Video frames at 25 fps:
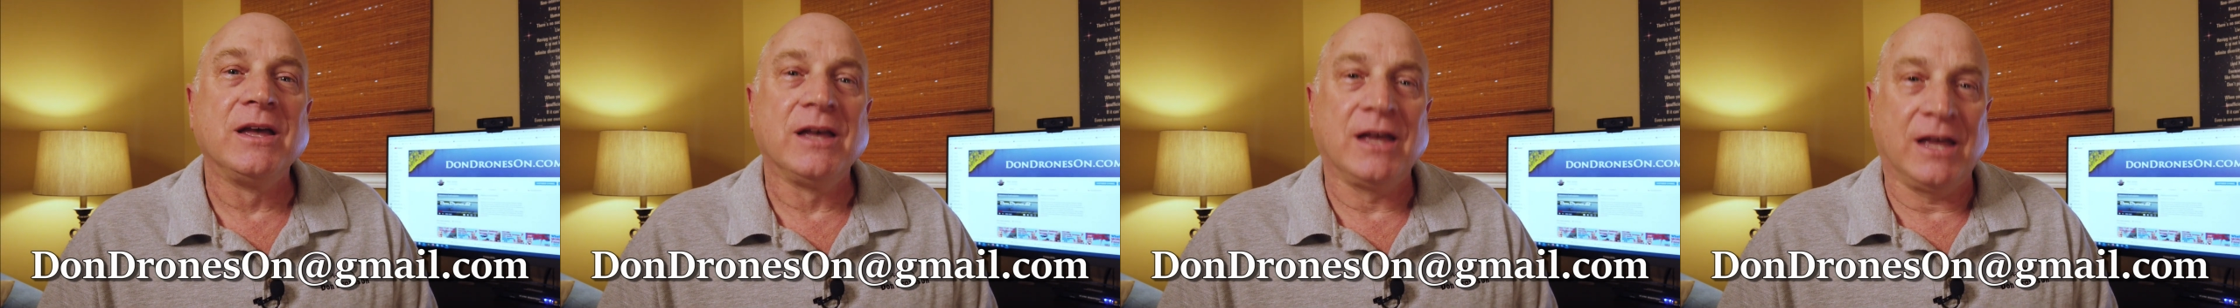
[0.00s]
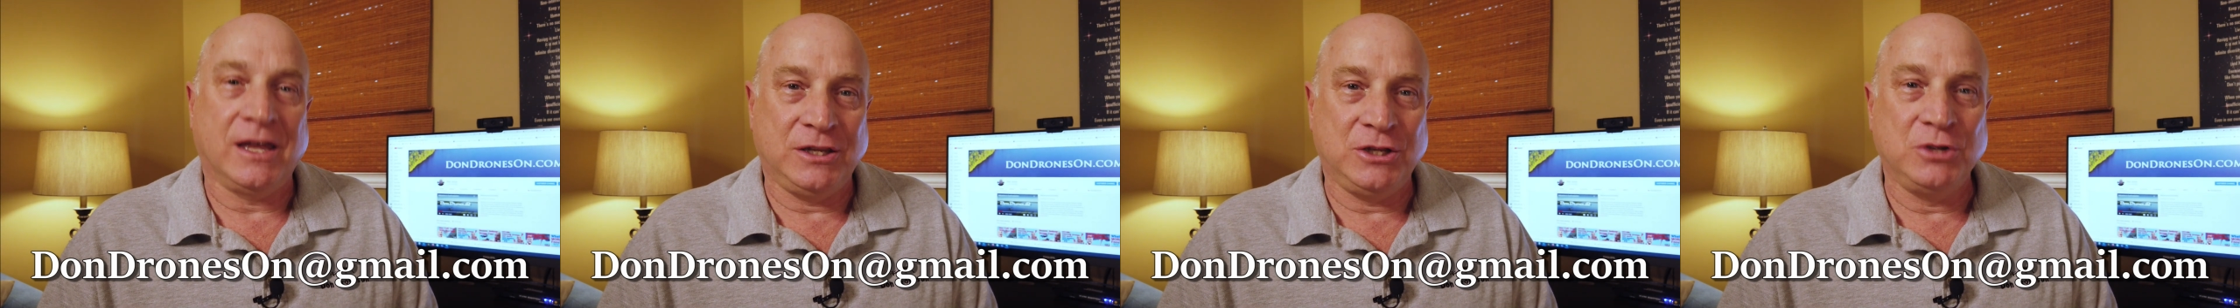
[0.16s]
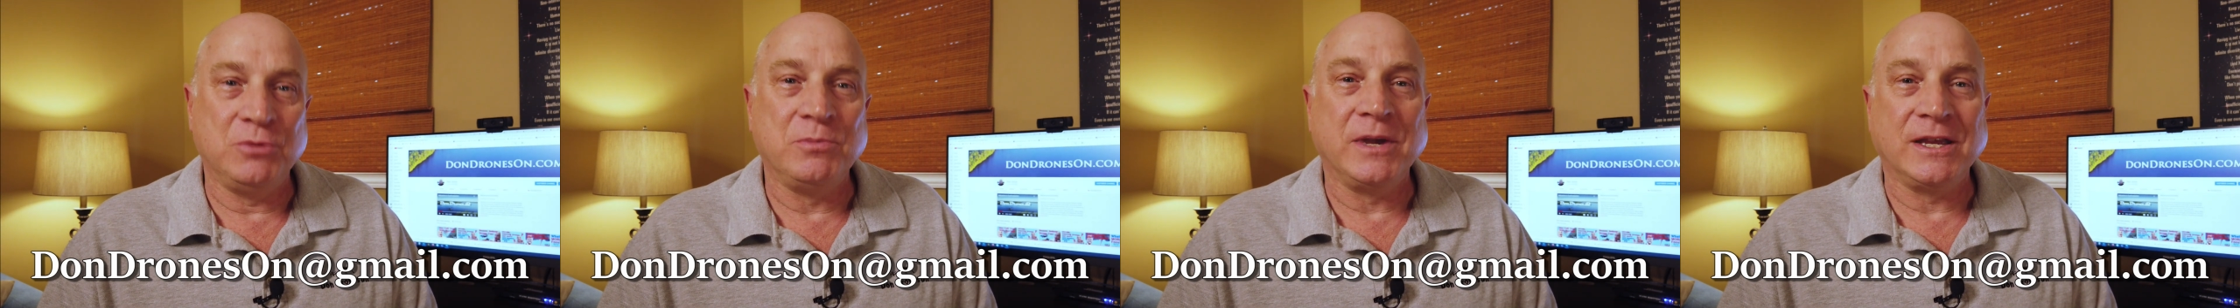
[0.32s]

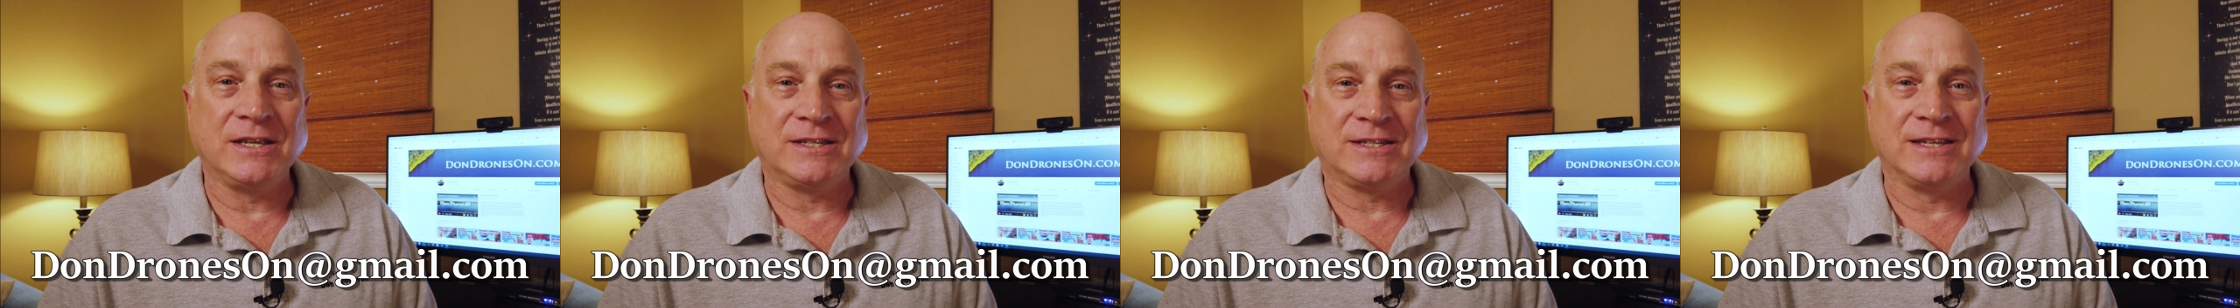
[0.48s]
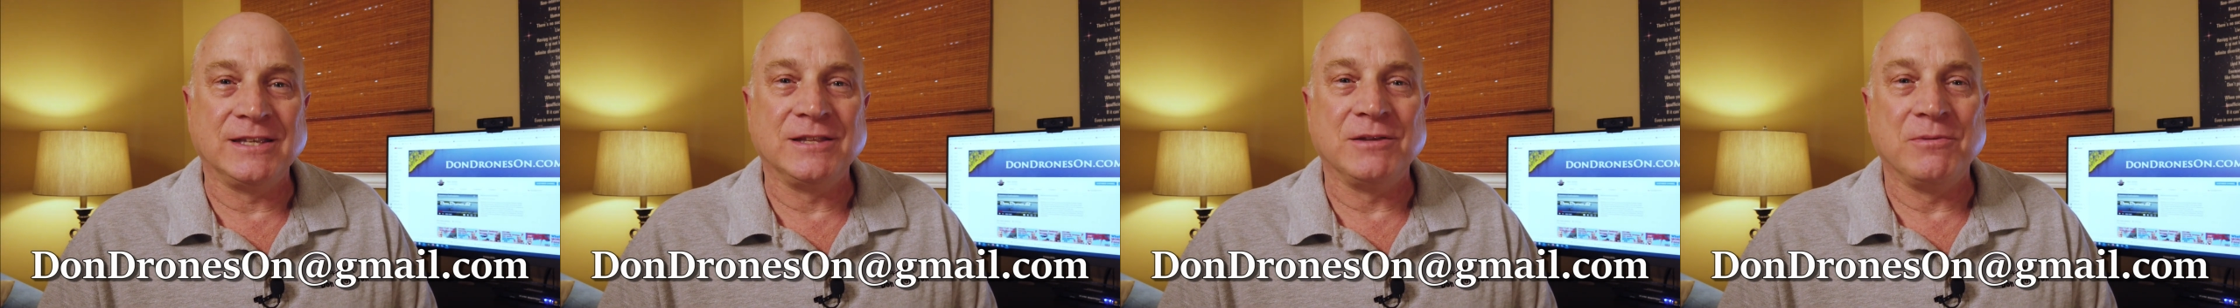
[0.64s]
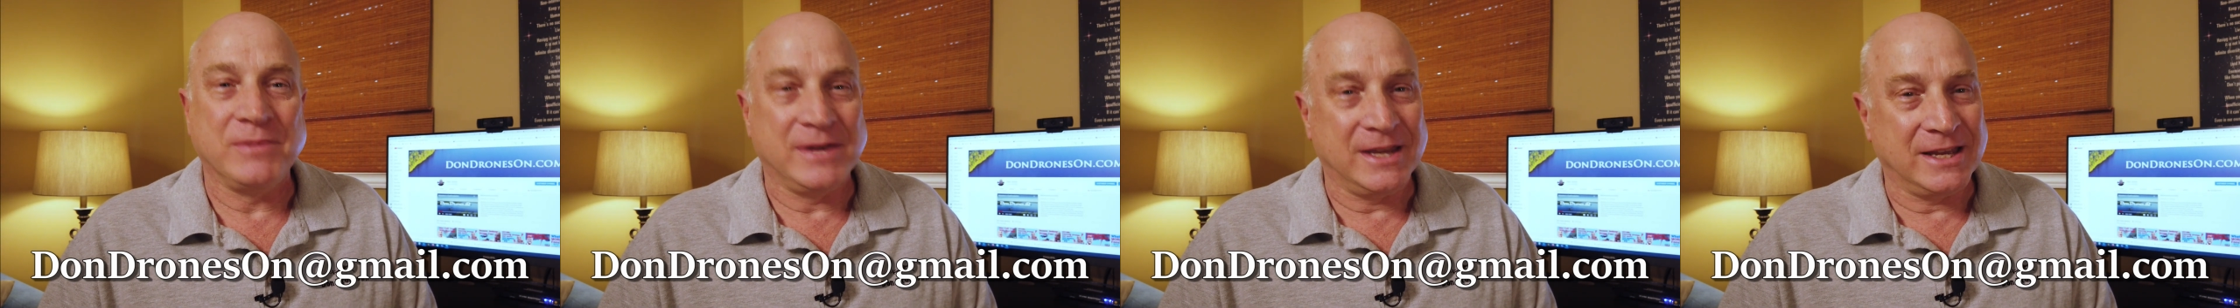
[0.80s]
and you may
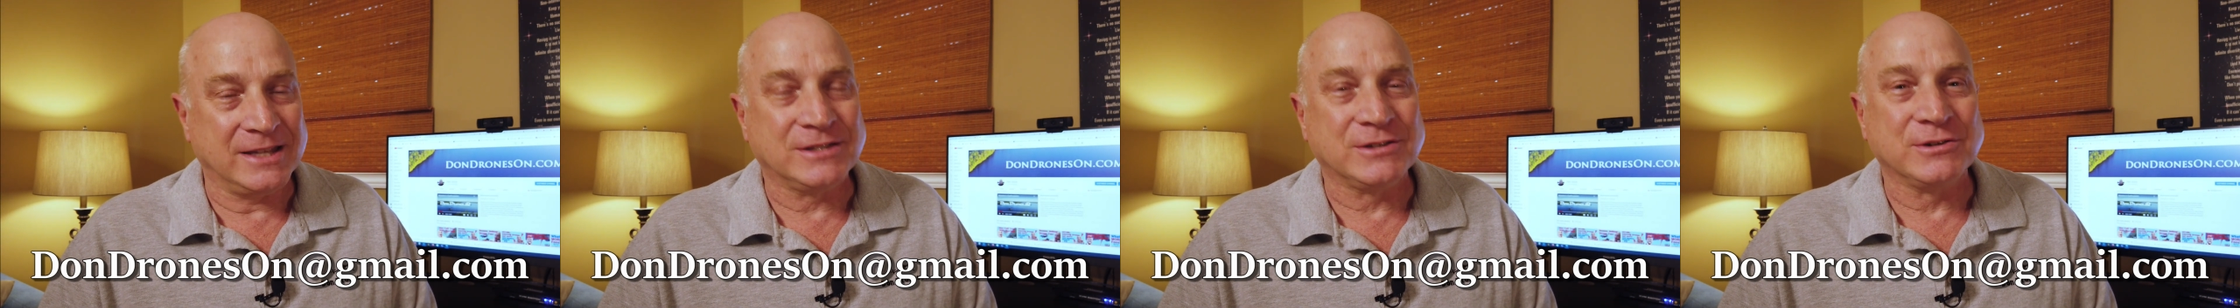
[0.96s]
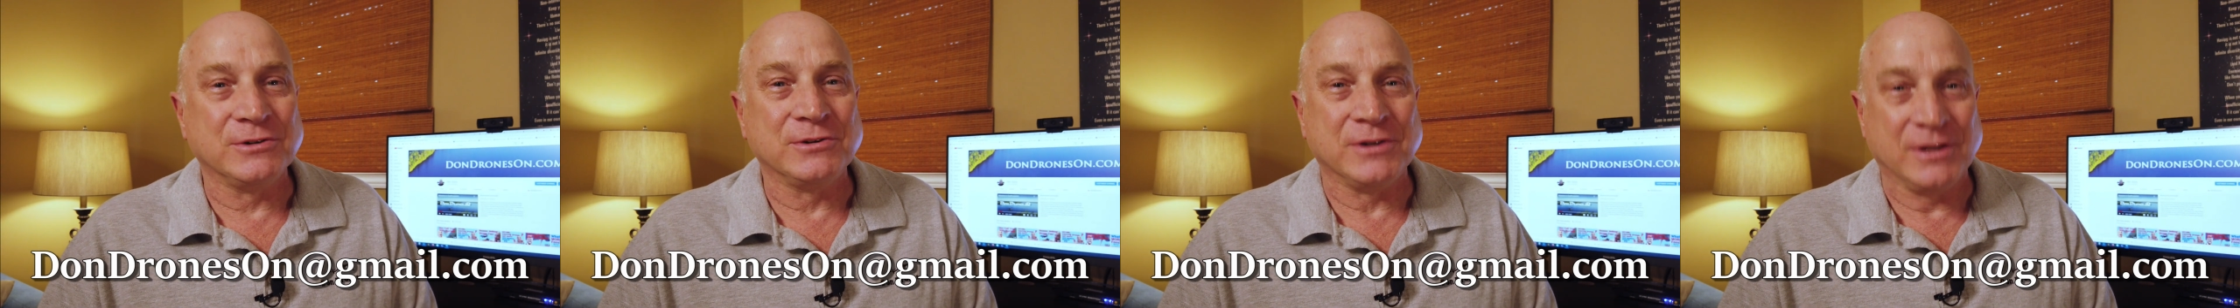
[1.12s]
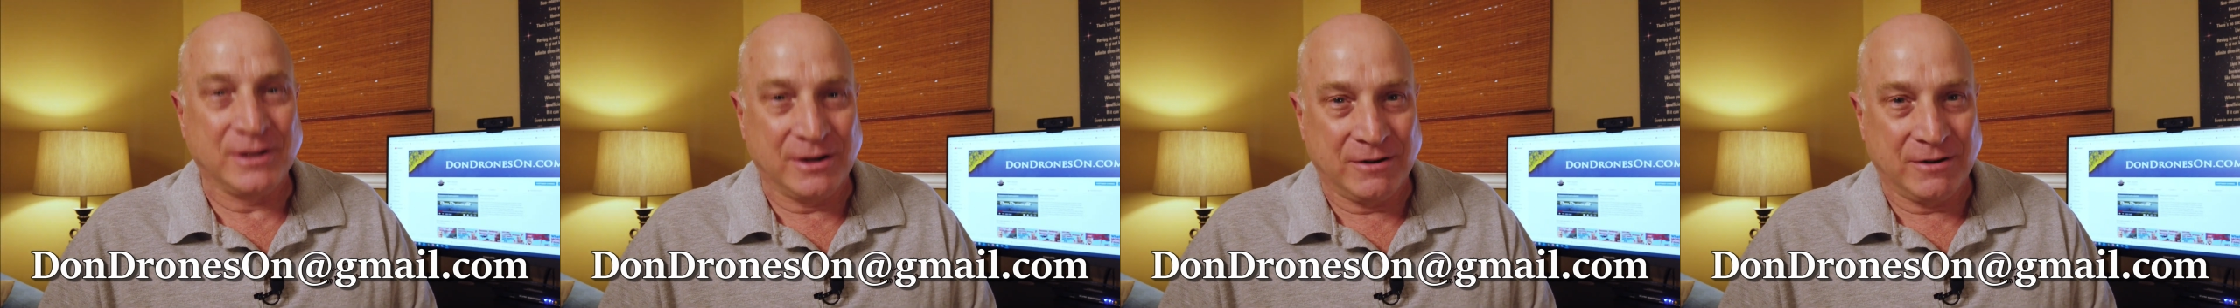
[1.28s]
see them answered